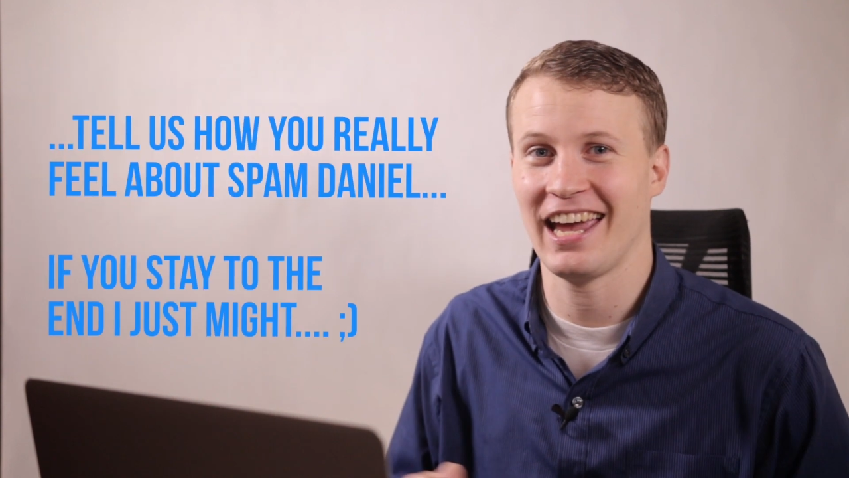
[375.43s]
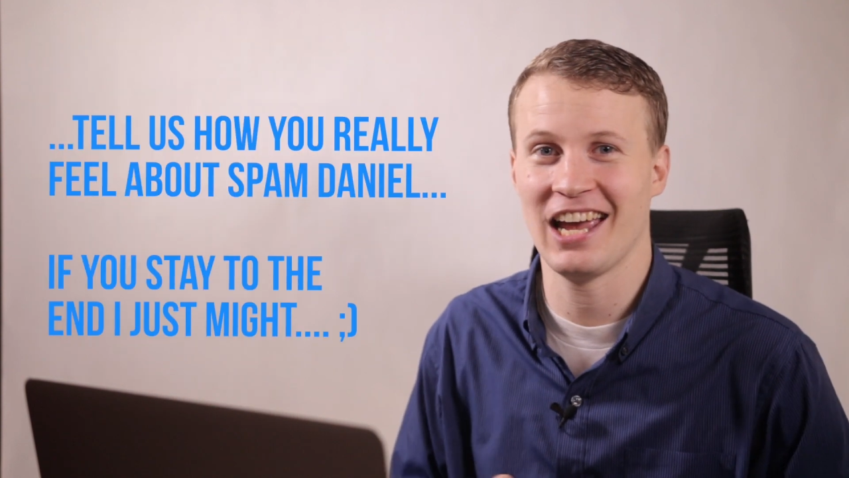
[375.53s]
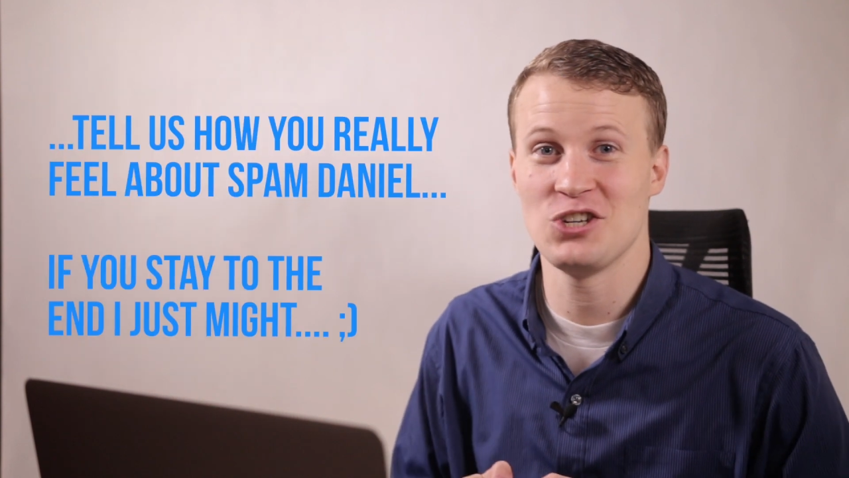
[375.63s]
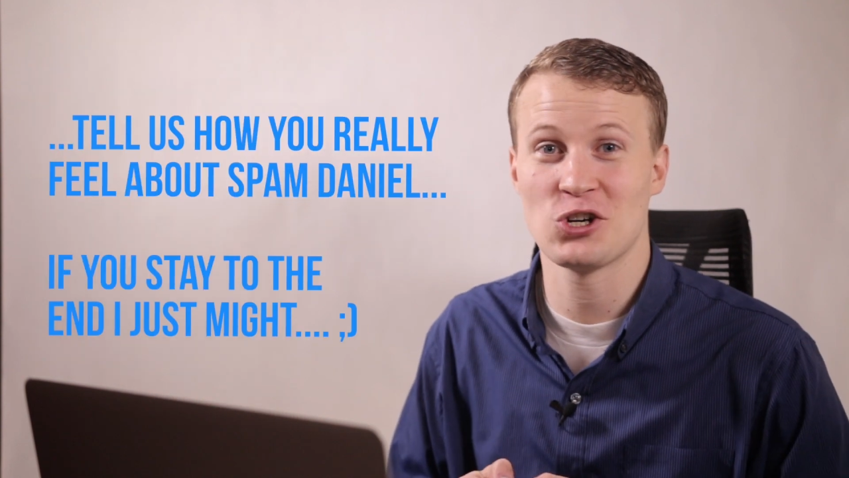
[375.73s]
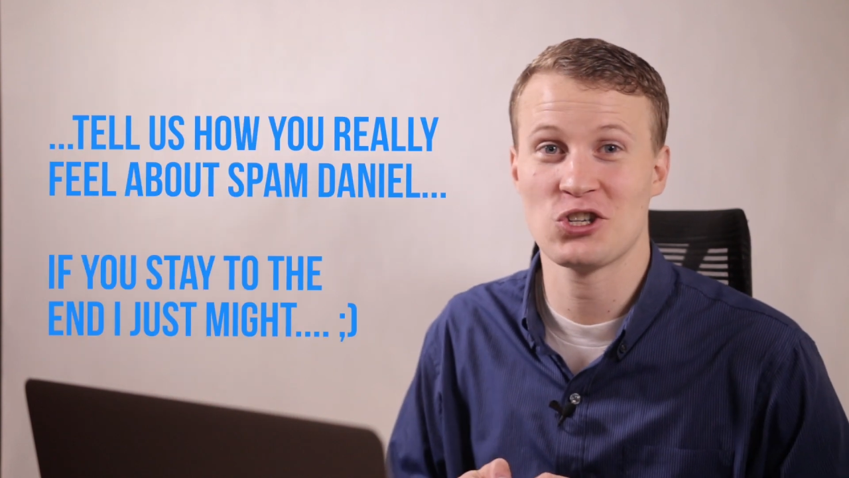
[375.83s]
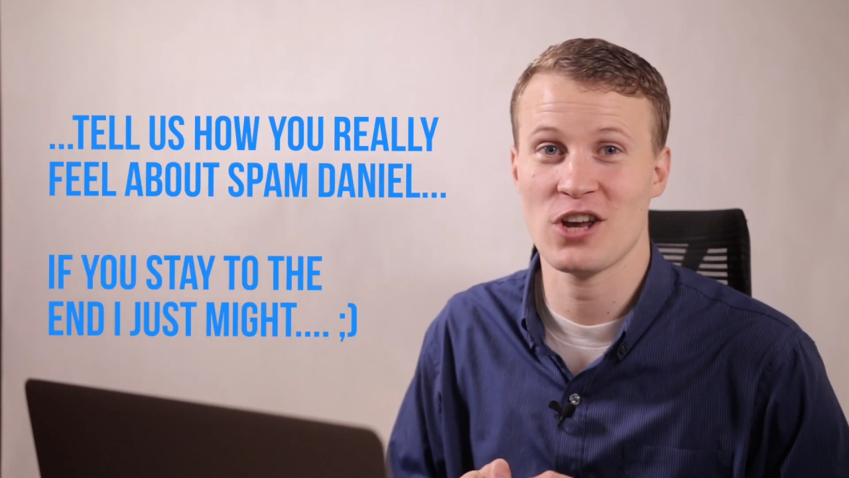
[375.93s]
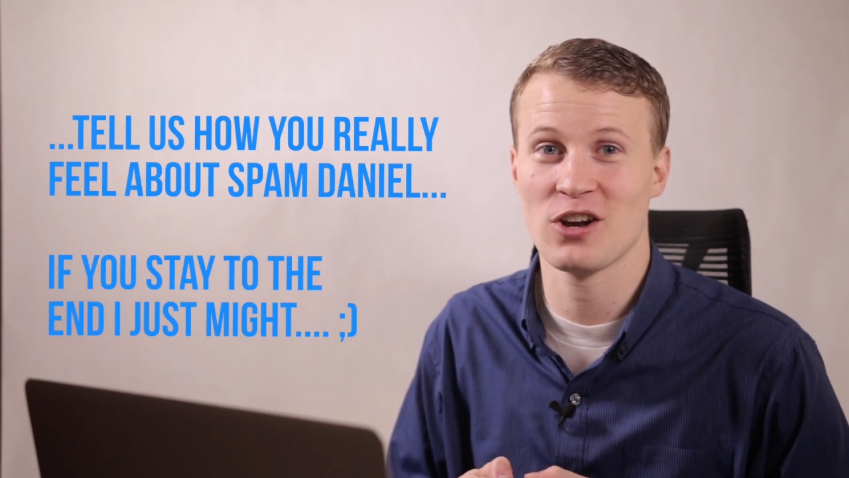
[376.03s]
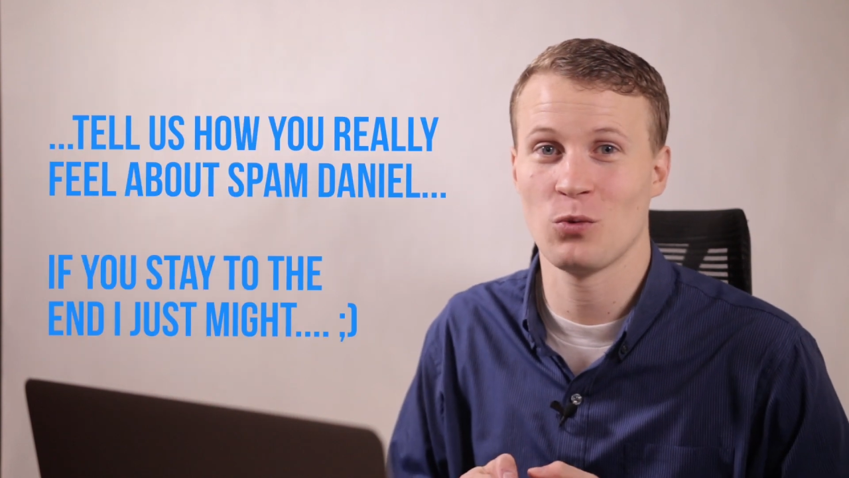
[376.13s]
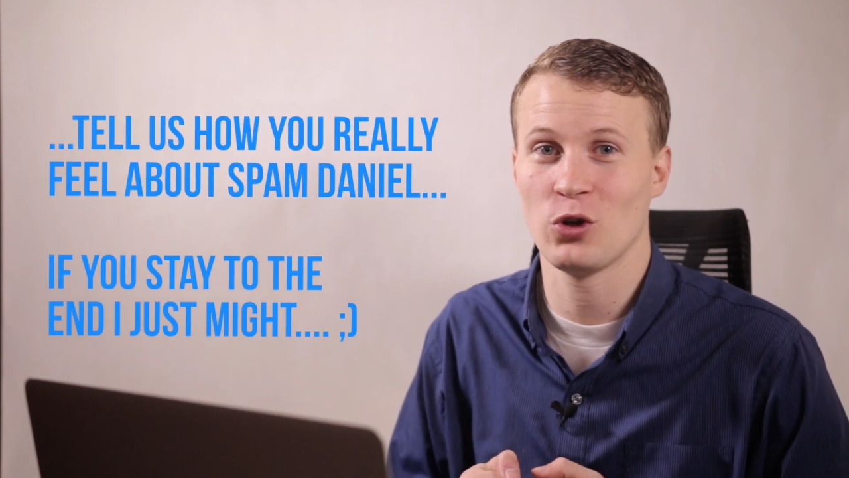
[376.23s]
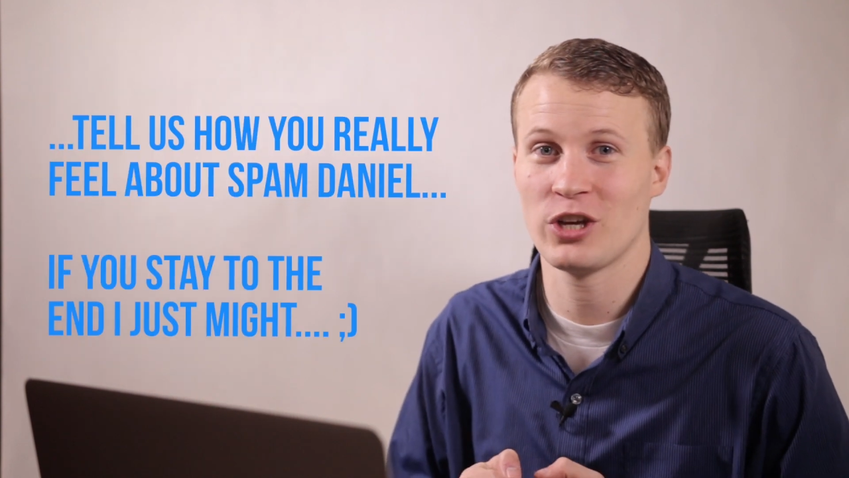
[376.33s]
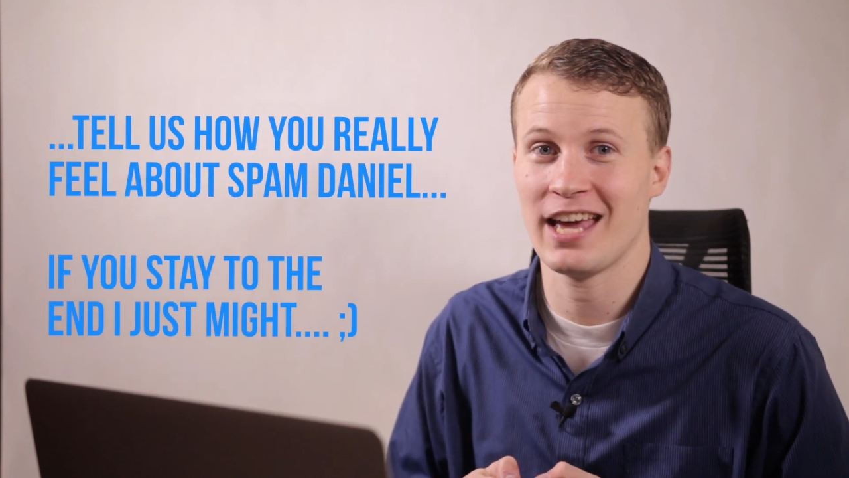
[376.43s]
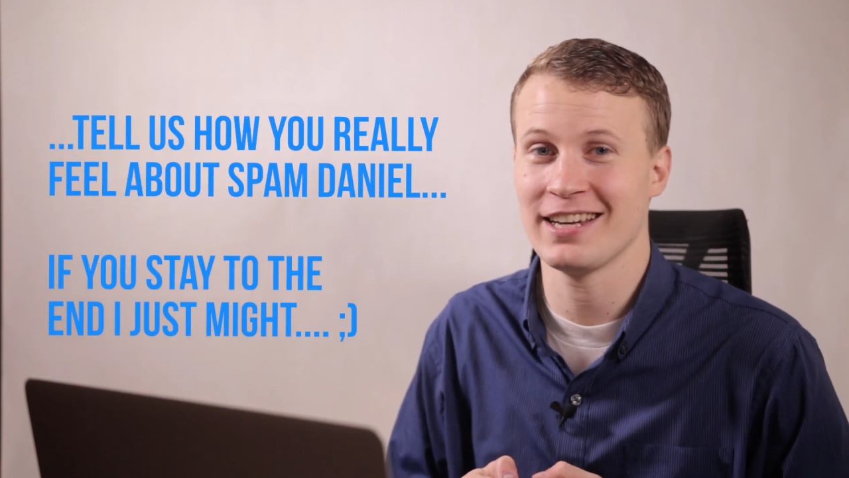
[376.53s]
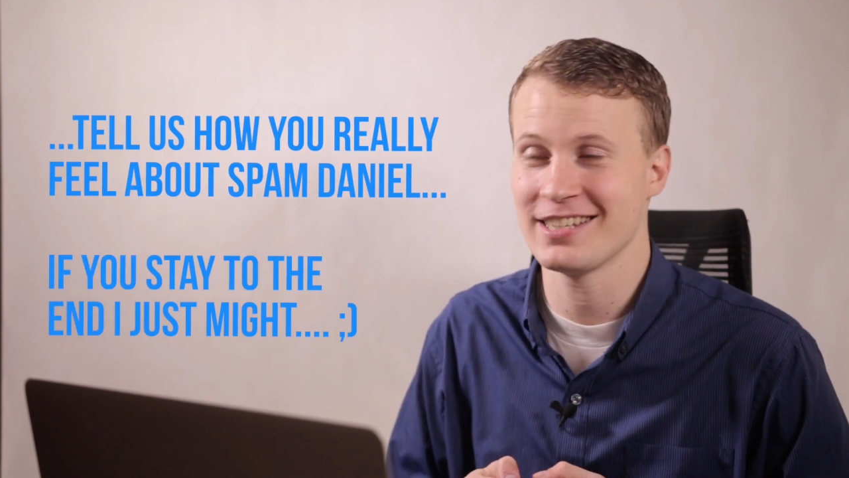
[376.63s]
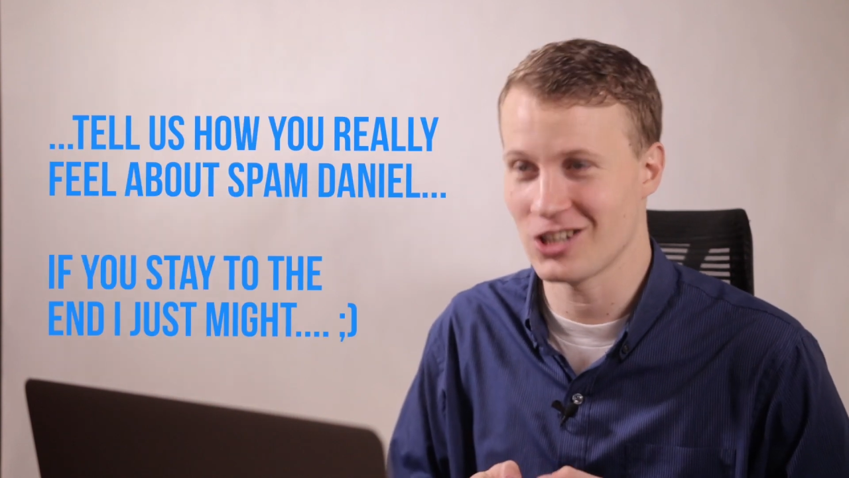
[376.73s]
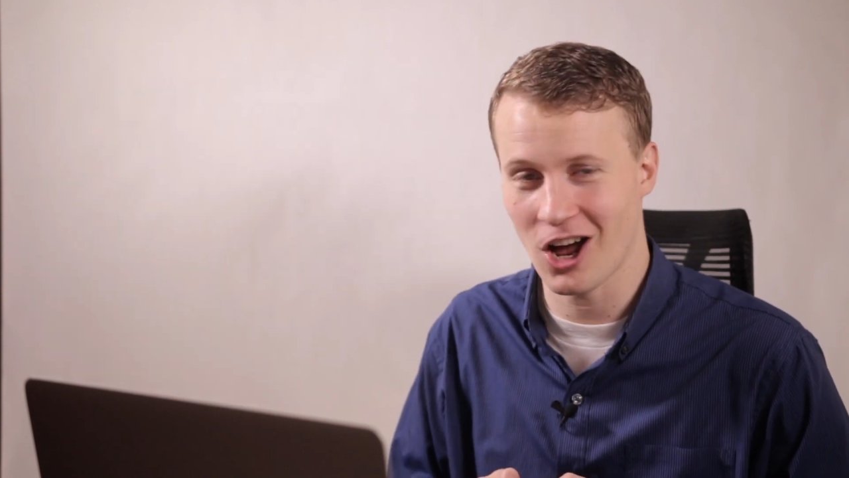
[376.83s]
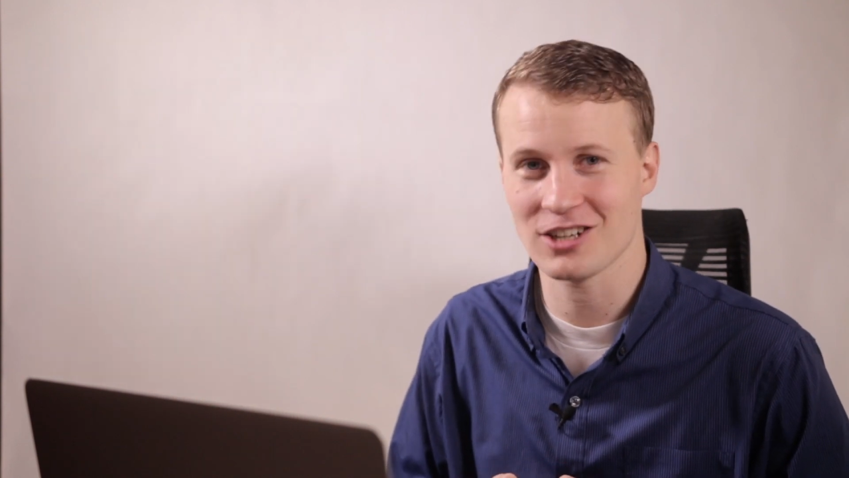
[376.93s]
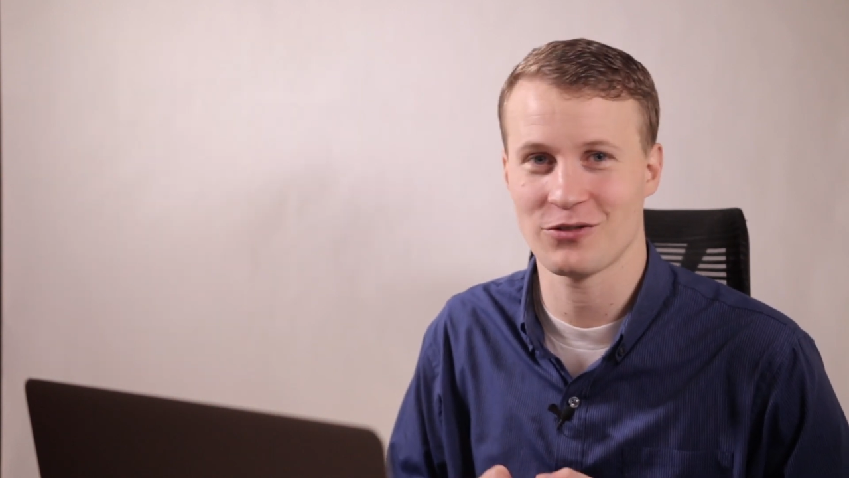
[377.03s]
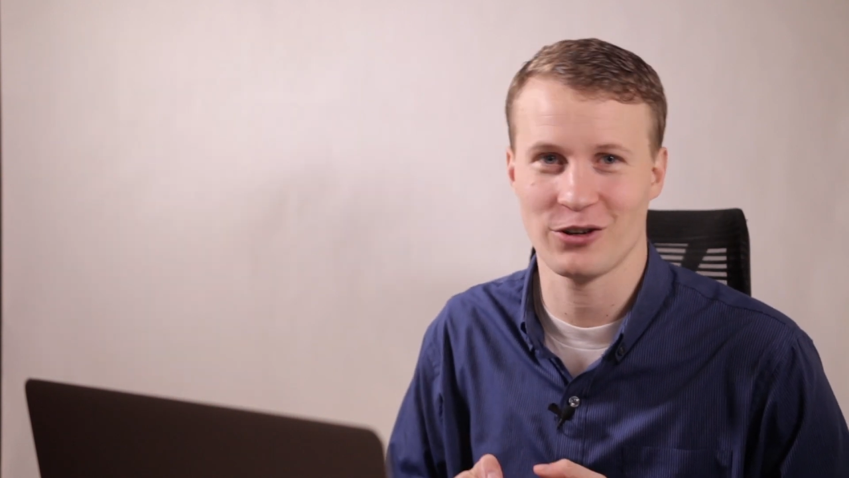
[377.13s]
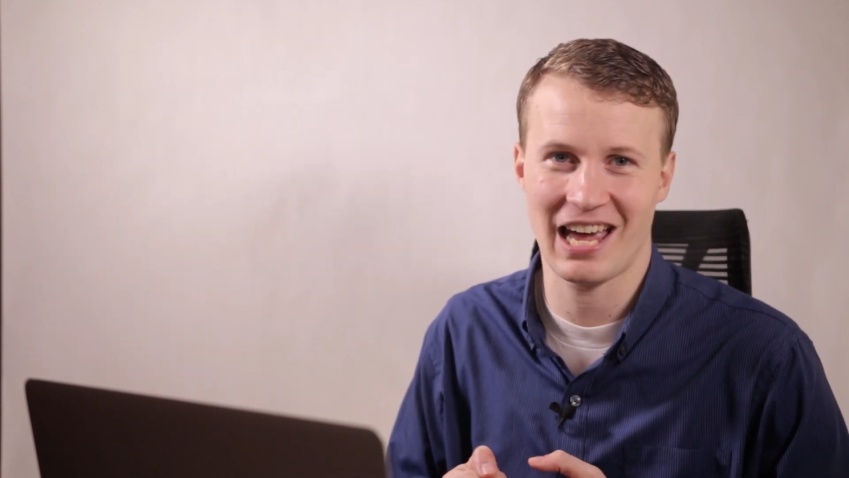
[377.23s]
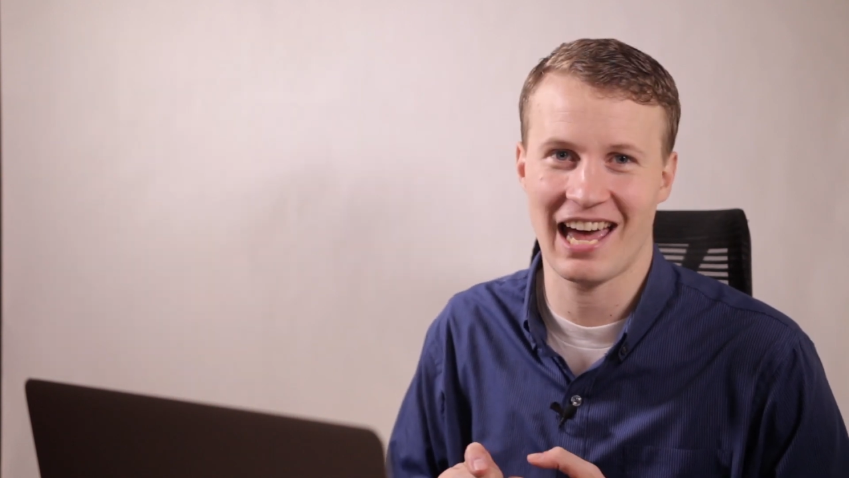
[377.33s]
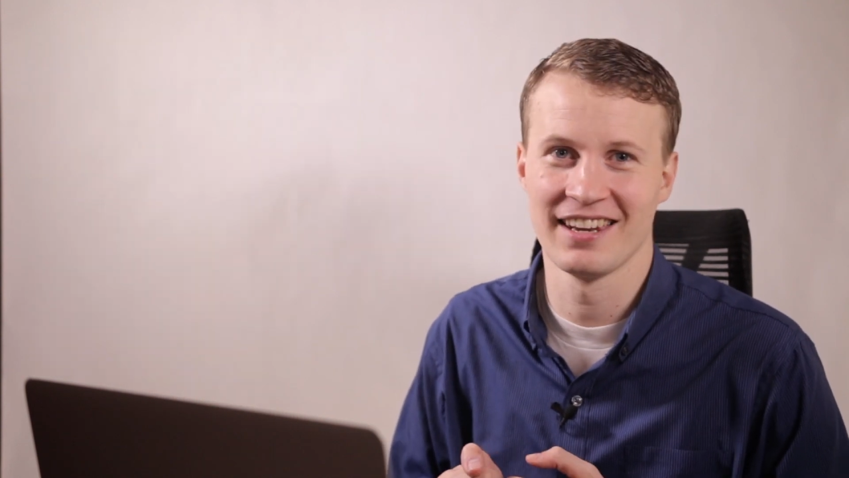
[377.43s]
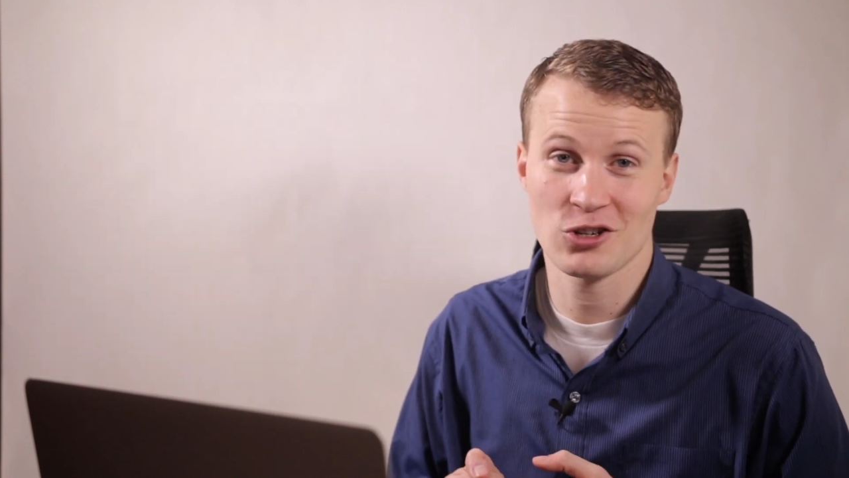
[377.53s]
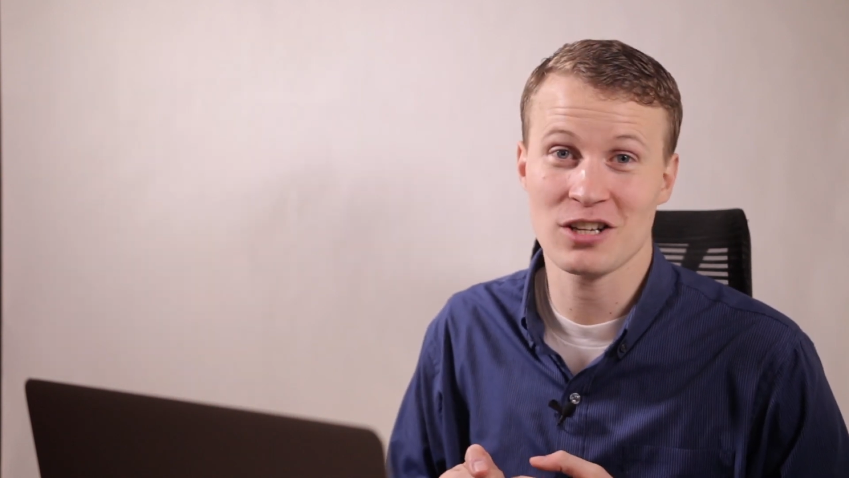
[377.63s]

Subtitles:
and your channel will get docked for that.